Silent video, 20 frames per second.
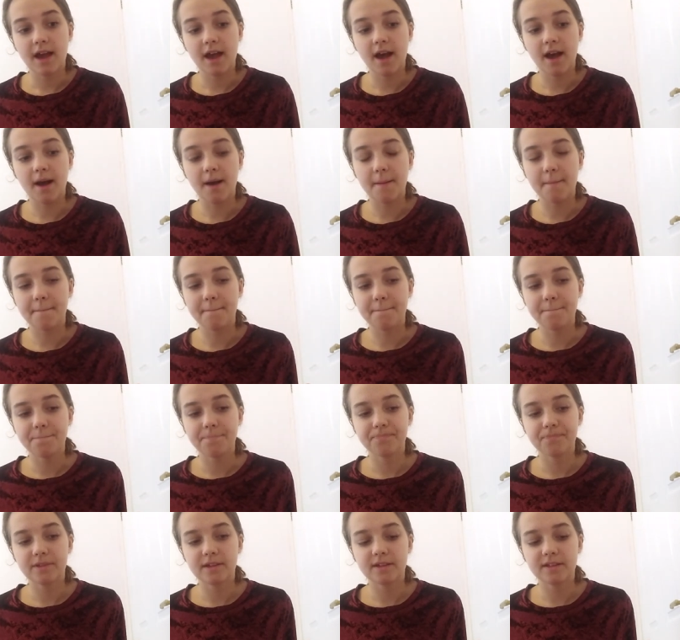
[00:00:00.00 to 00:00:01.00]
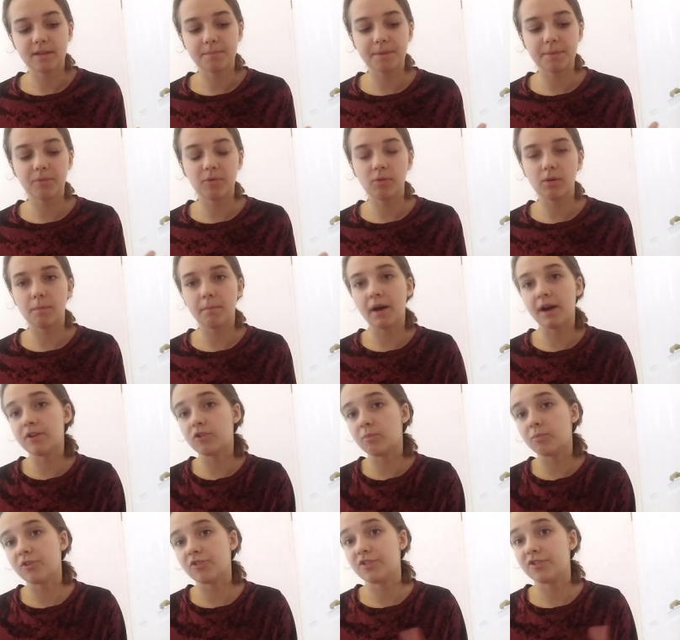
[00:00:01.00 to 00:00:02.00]
some people might
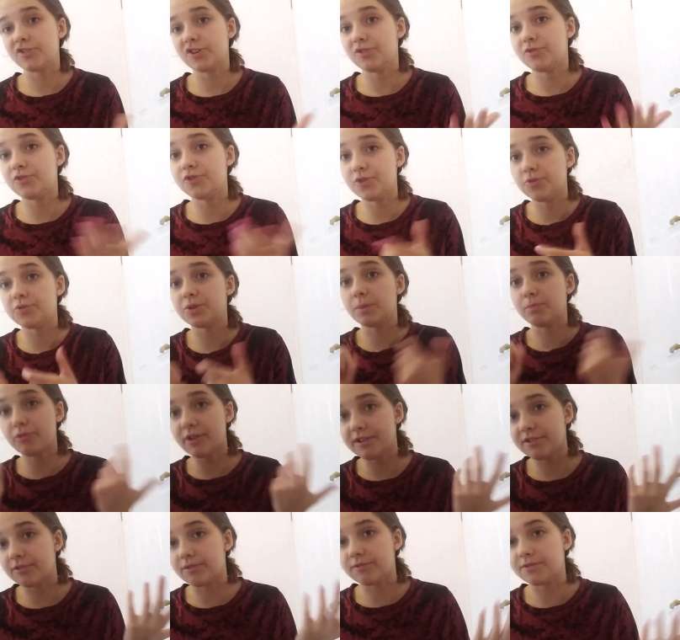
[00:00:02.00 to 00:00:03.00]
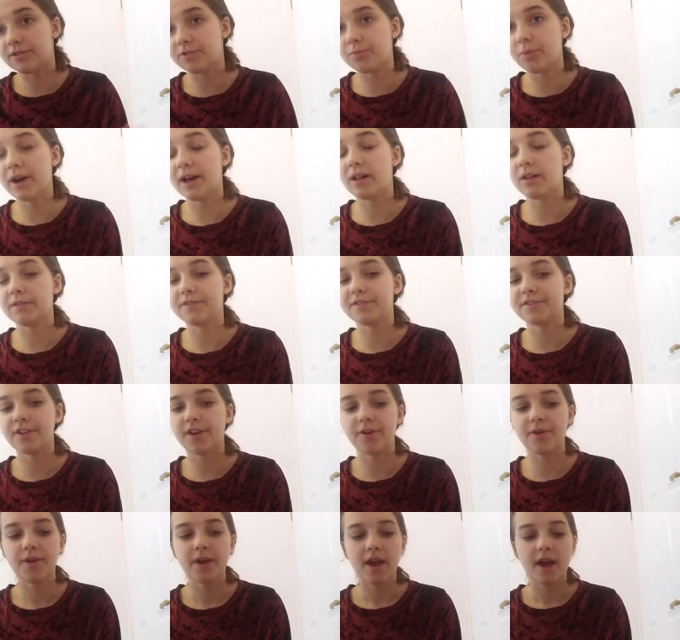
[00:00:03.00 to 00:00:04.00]
not brush their teeth due to the bristles as well.
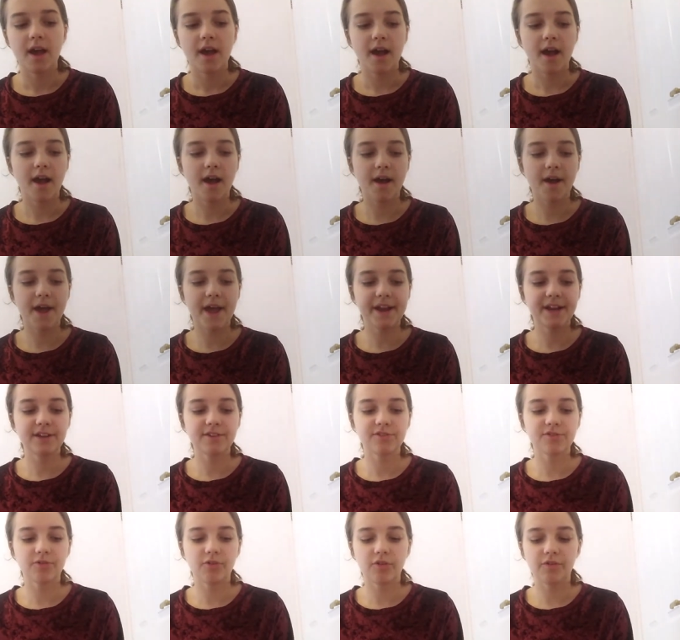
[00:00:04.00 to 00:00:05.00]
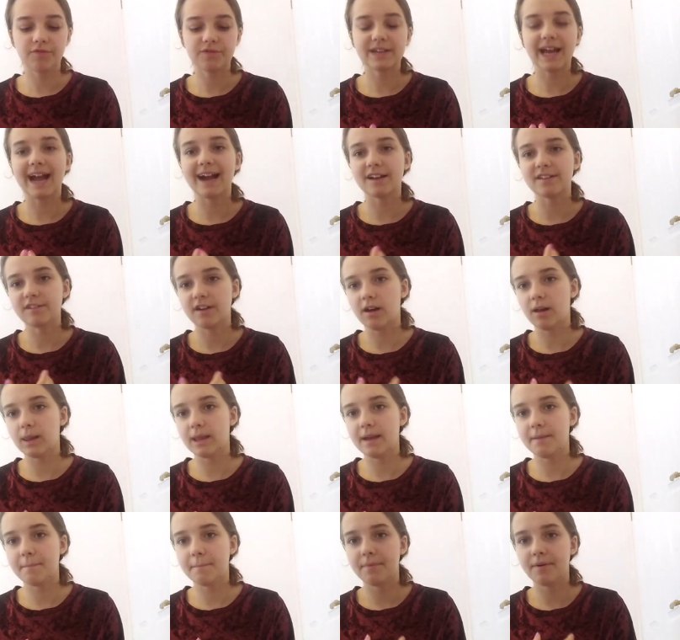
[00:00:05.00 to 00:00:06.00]
So any sort of tactile
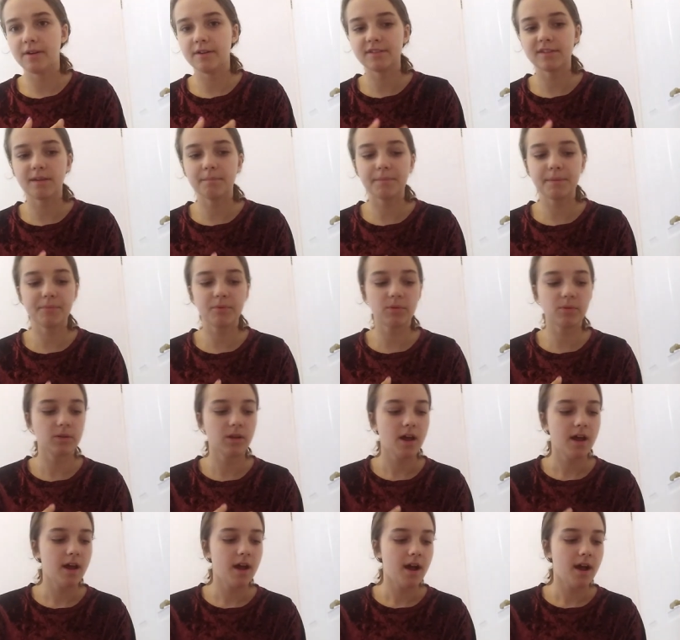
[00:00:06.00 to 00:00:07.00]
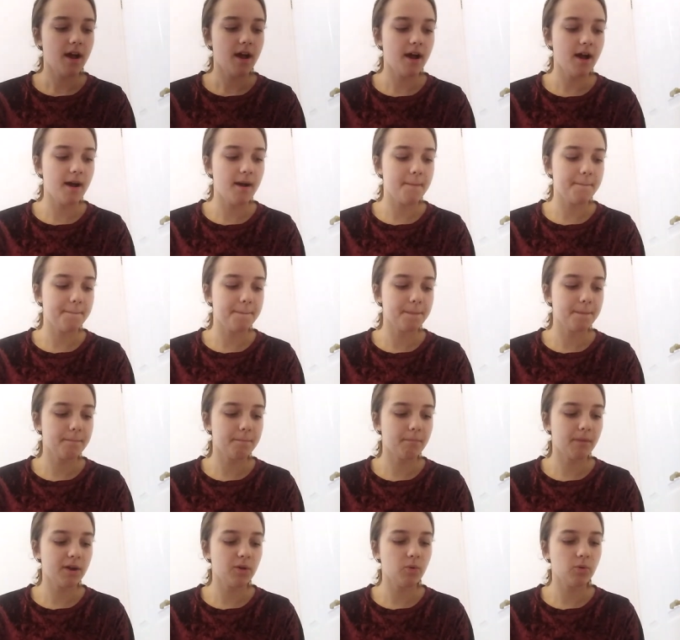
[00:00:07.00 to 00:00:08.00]
input. Some people
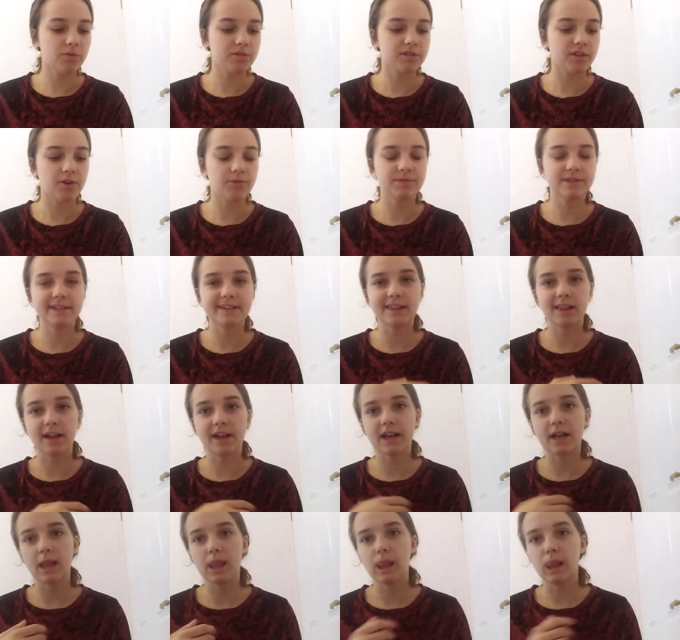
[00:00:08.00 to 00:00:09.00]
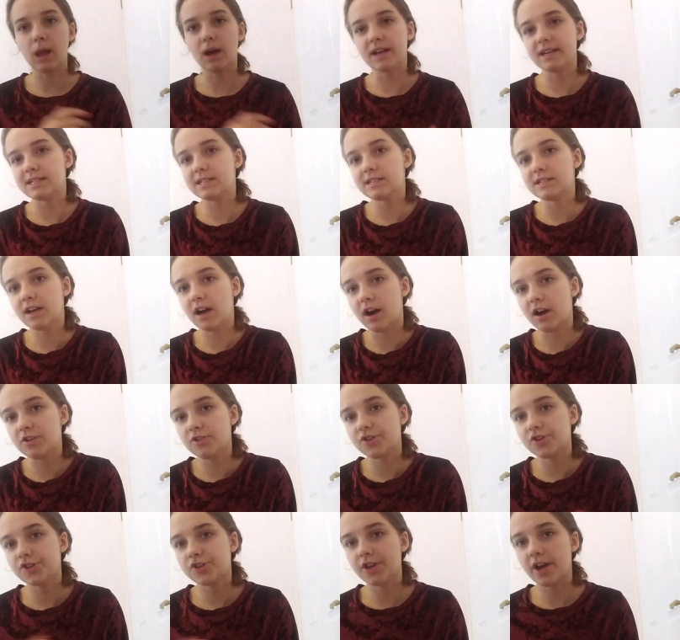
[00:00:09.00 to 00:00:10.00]
might also dislike light
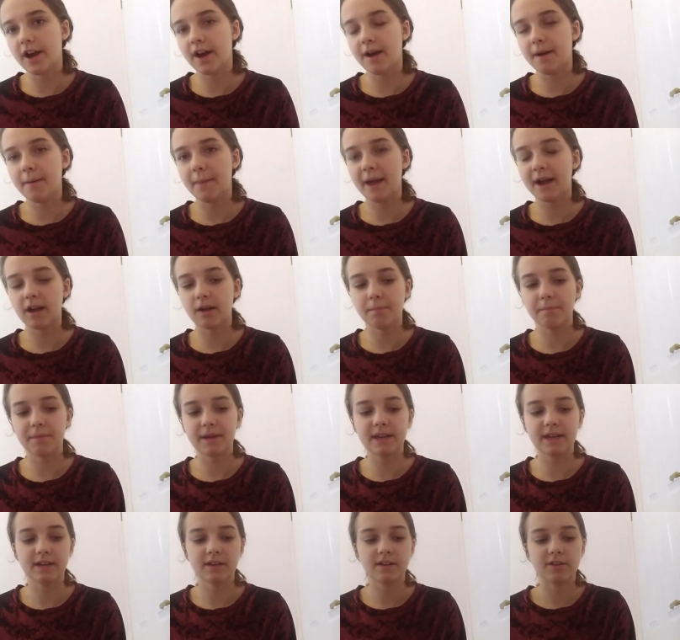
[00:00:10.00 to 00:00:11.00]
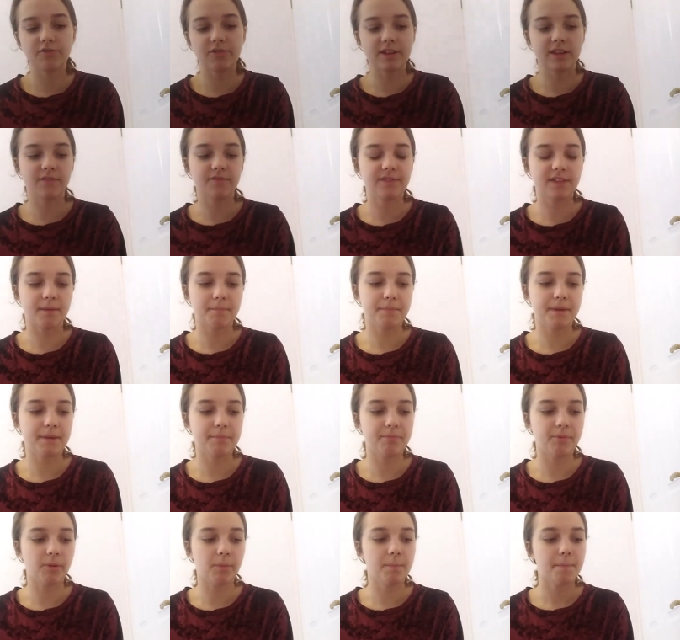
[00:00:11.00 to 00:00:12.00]
touch. That can be distressing for some
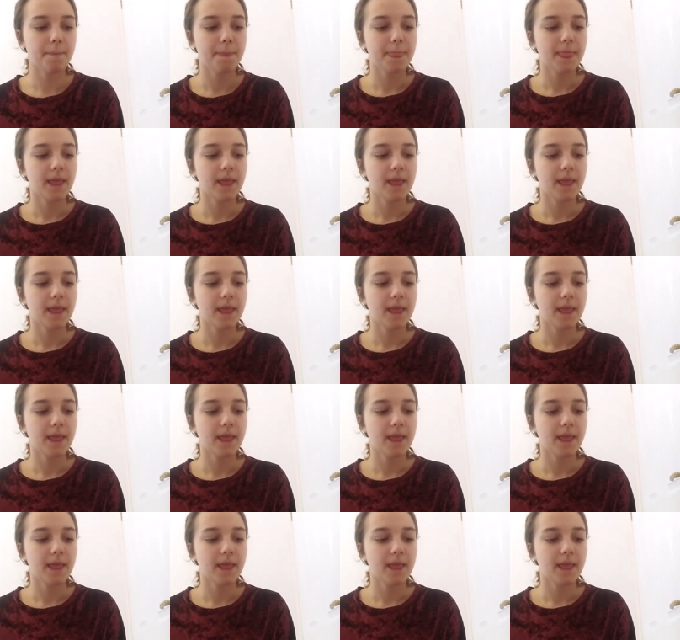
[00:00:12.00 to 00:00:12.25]
people.